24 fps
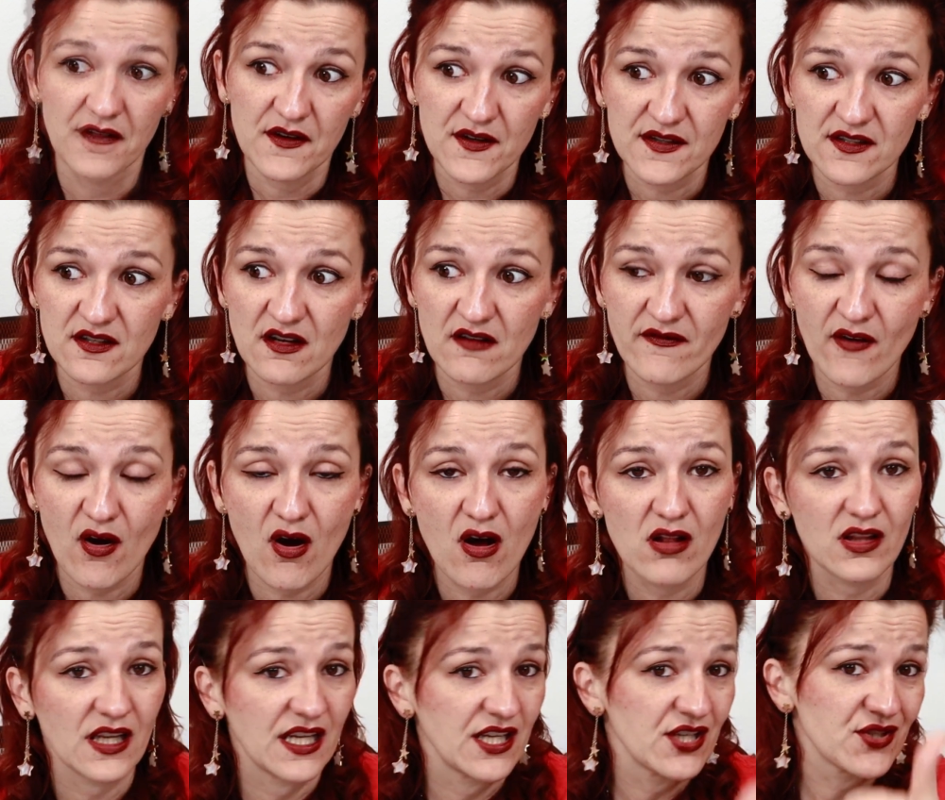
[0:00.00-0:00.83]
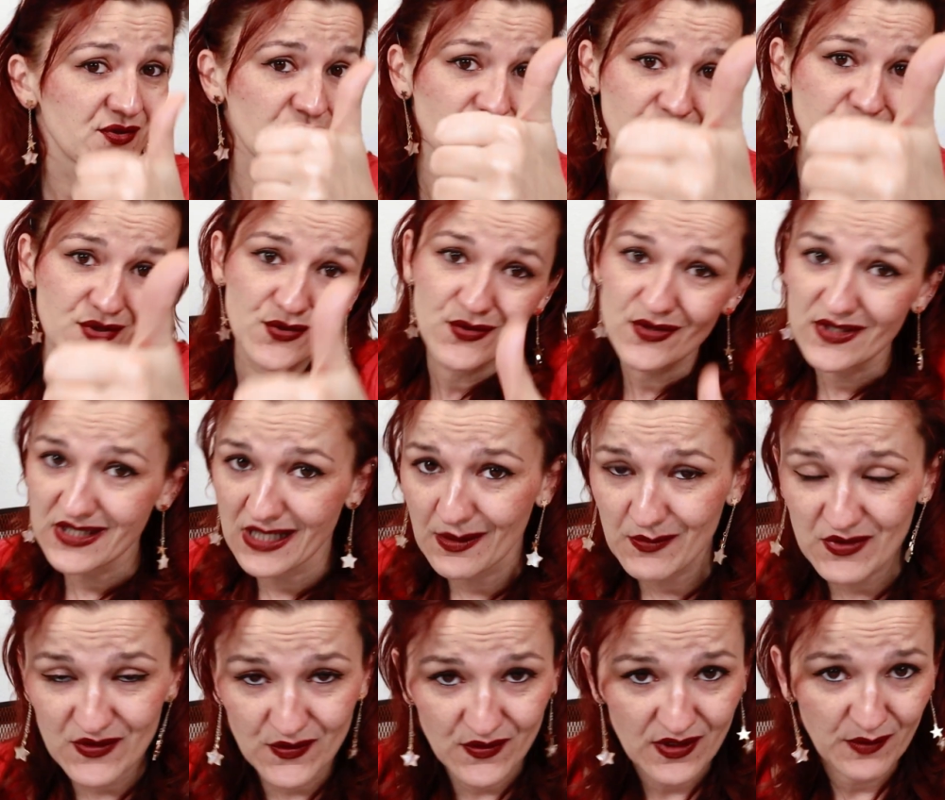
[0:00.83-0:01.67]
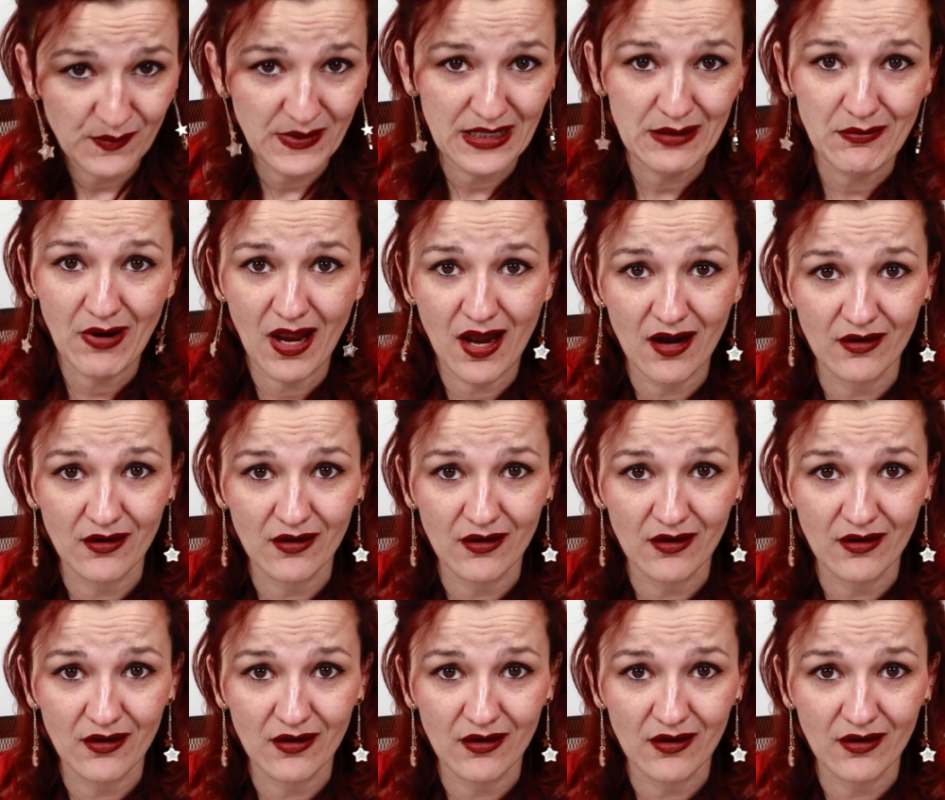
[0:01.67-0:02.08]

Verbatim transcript: First of all, introduce them to the meme